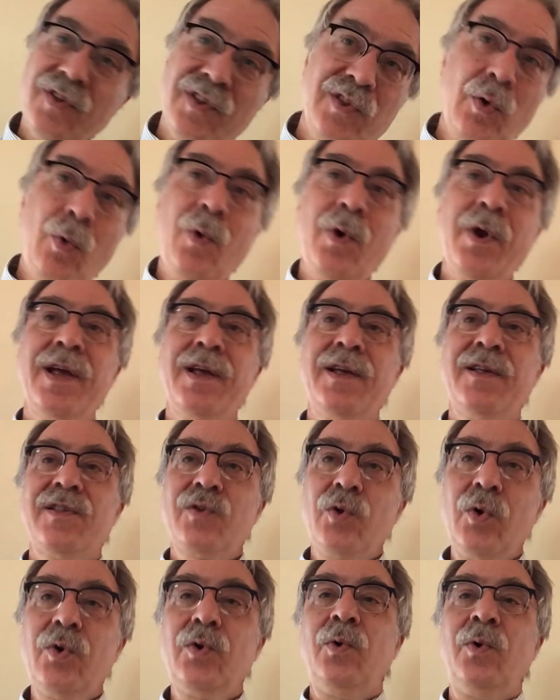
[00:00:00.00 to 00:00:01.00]
story
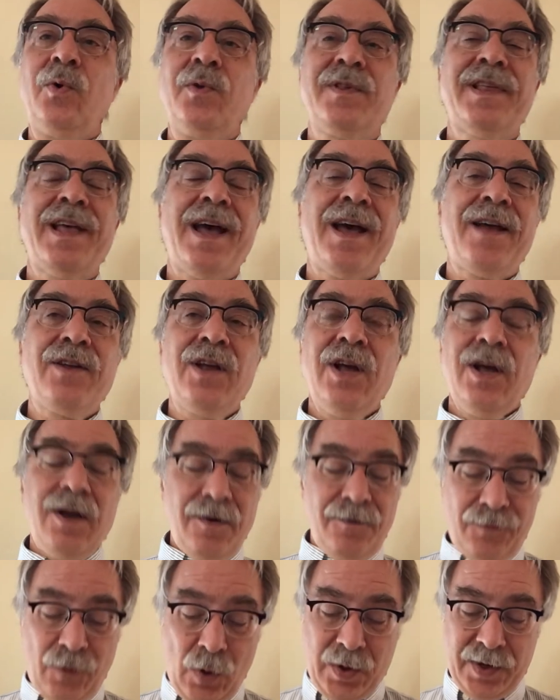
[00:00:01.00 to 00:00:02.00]
circles that
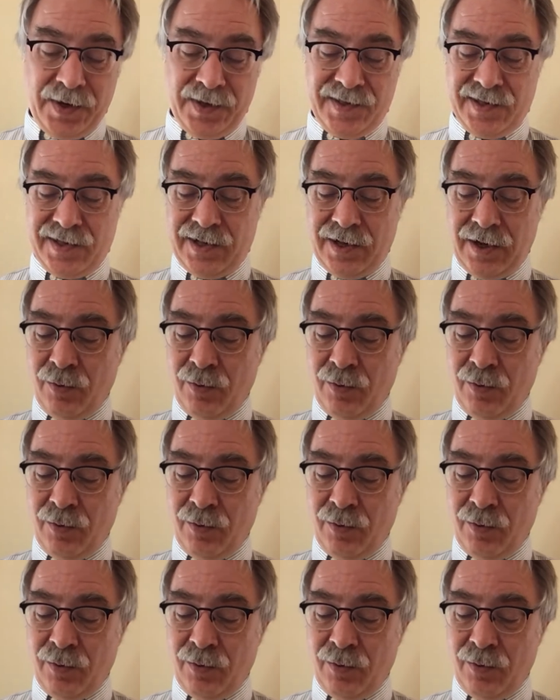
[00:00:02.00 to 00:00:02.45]
focus